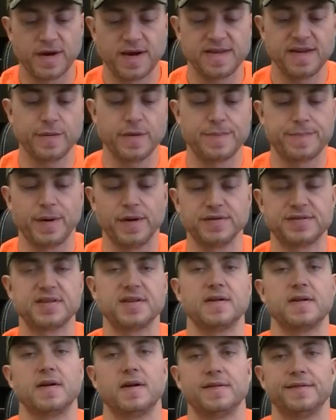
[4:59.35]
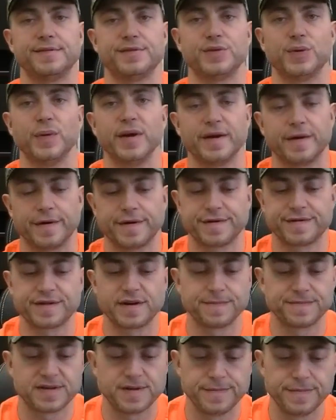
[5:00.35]
I think we posted it on Twitter or
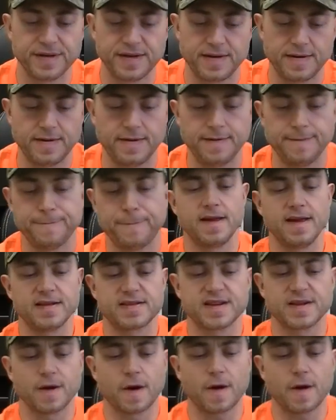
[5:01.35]
something, but it's an